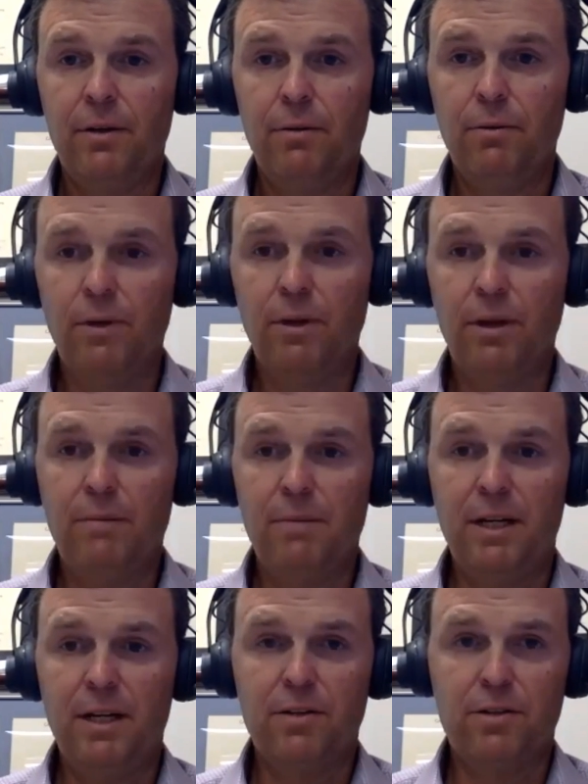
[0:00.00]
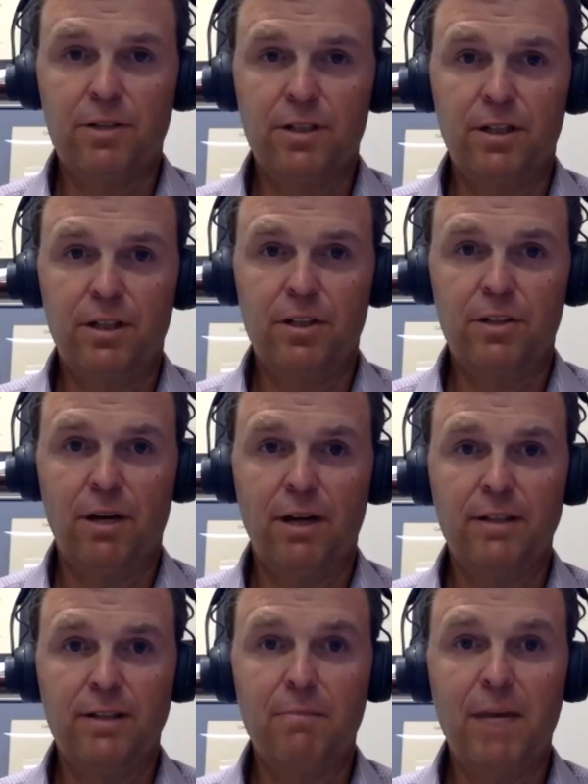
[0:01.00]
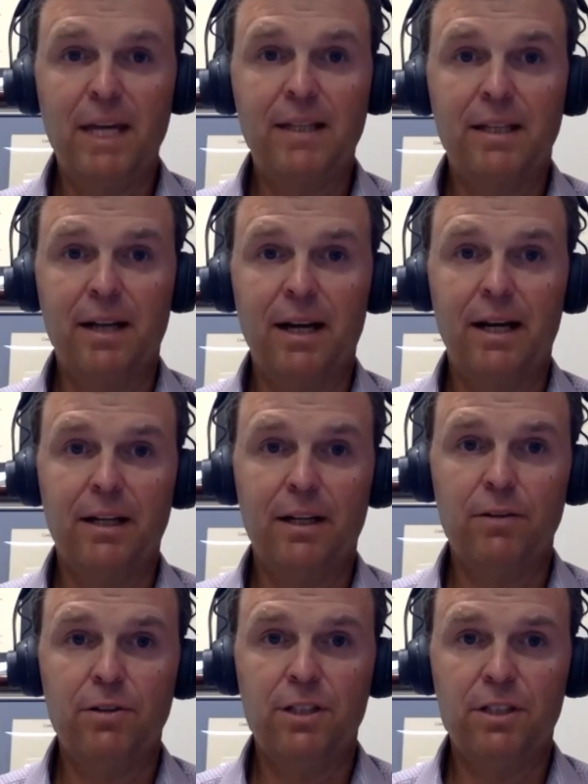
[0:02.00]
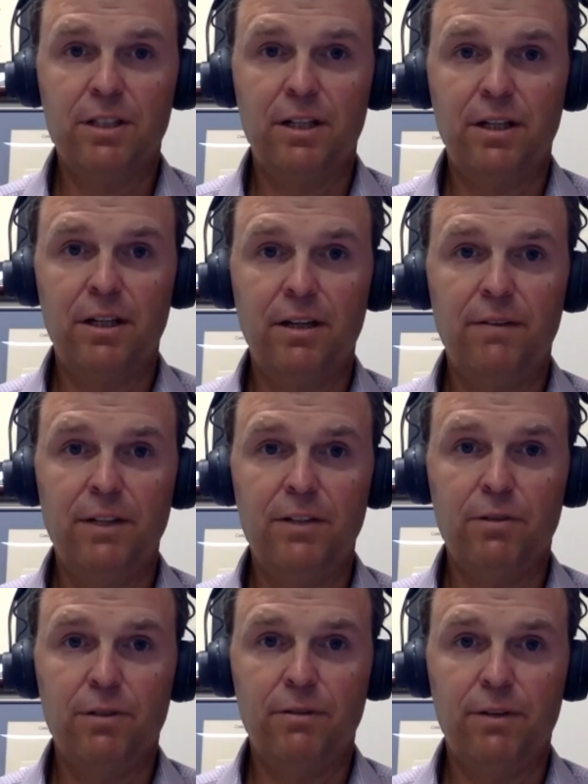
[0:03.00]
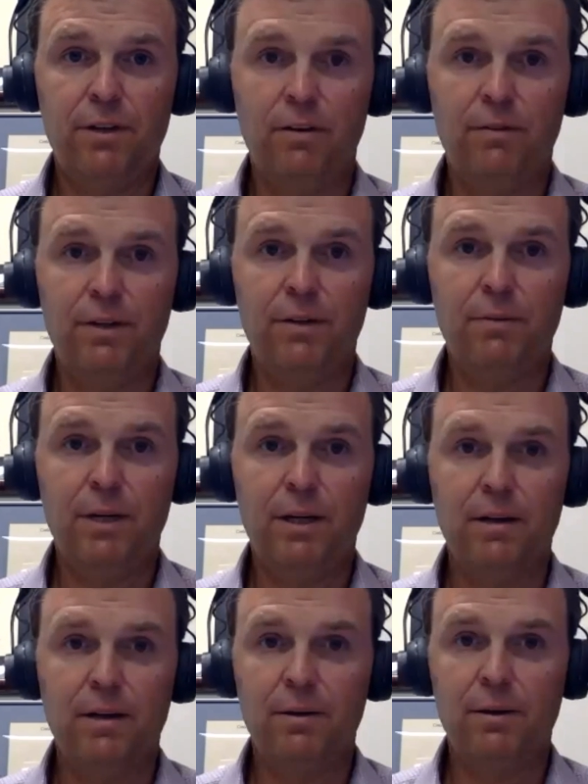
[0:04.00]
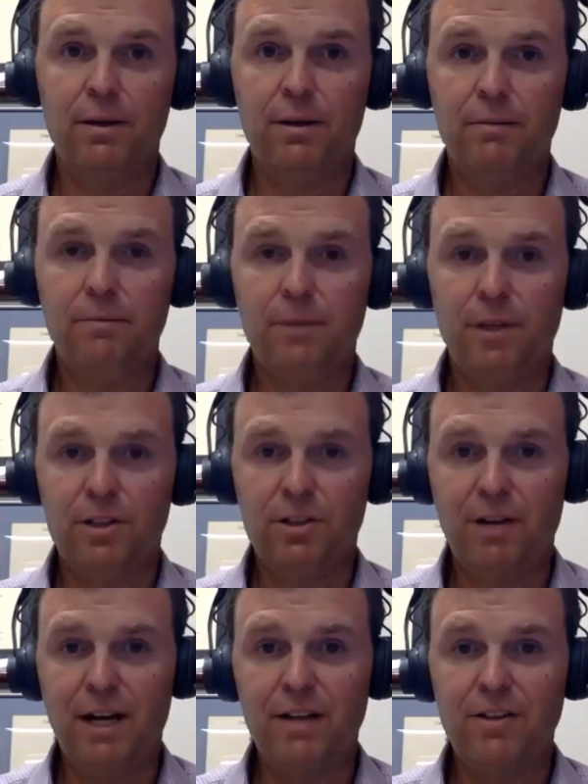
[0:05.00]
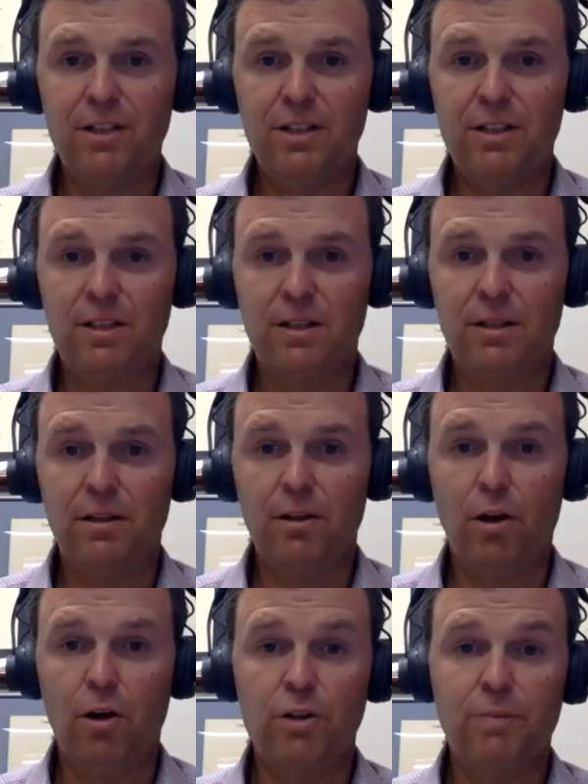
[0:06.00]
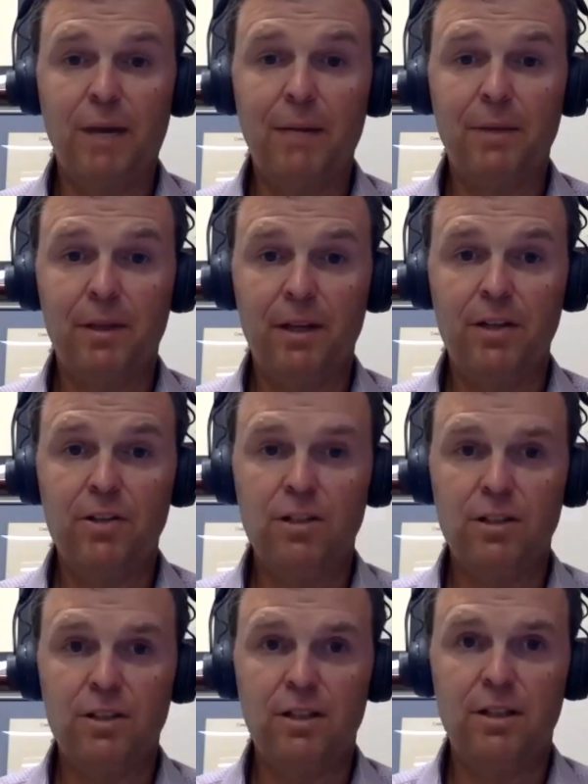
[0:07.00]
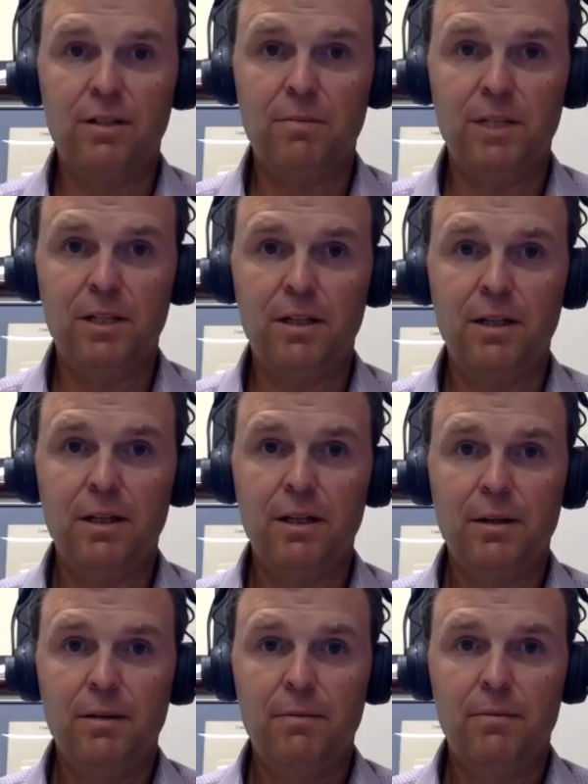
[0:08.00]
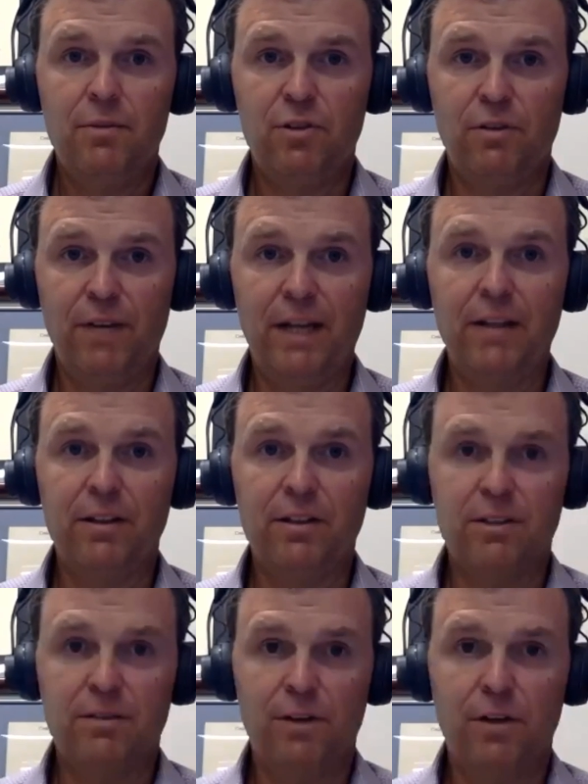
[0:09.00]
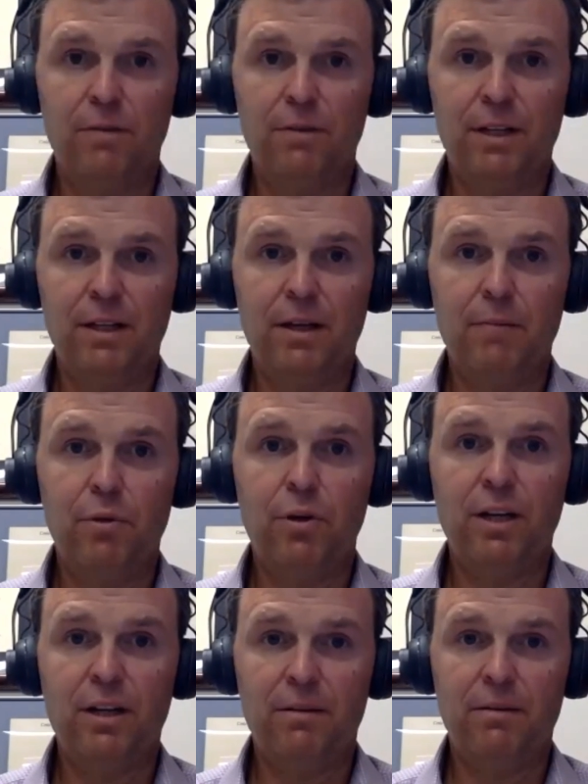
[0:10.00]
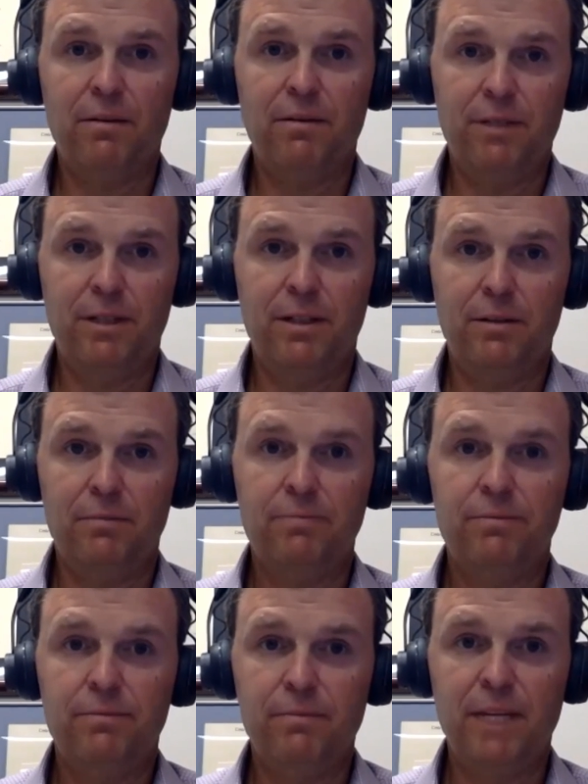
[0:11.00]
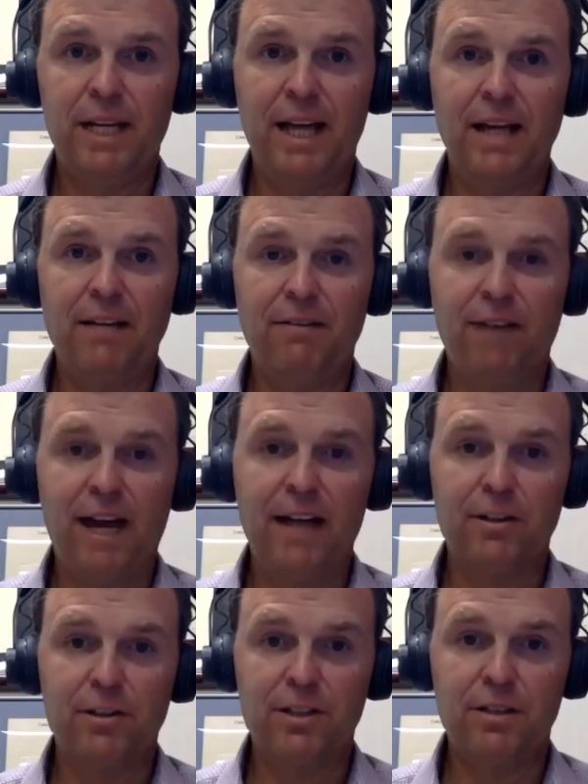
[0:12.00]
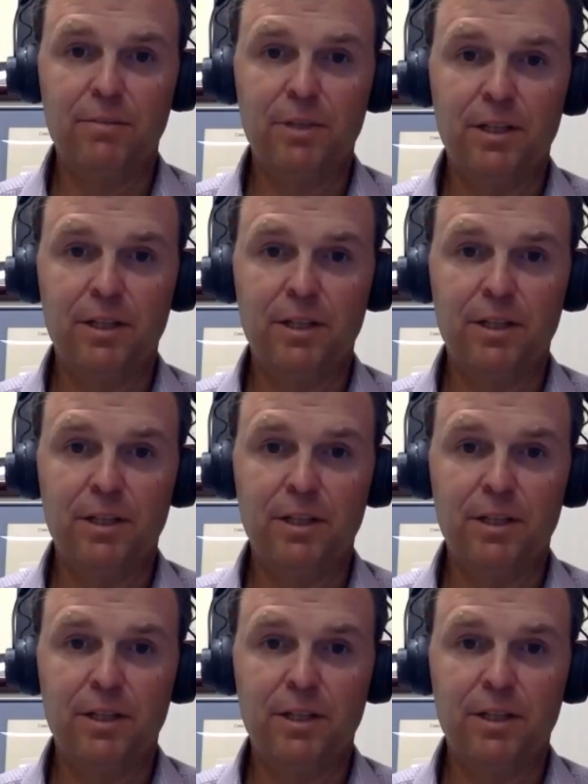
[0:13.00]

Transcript: really been interested in trying to make the diagnosis in an individual of COVID, where um, our strategies in large populations need to be surveillance of COVID and then putting you know mitigating factors into